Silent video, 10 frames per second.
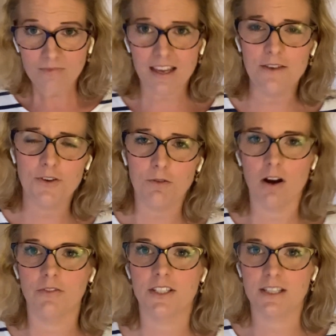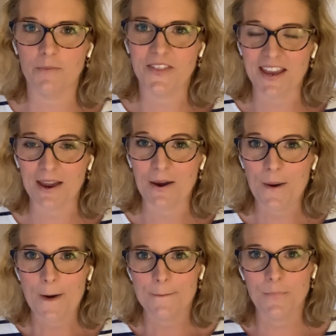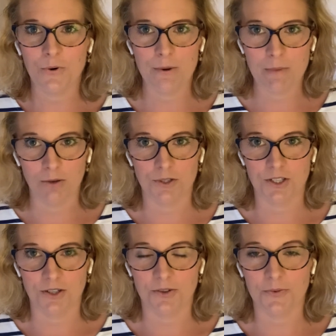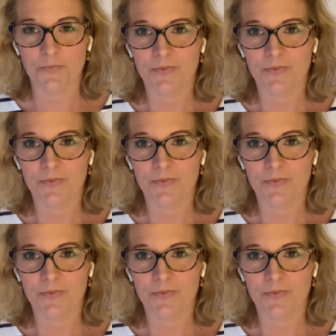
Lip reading: if you're after something more emotional.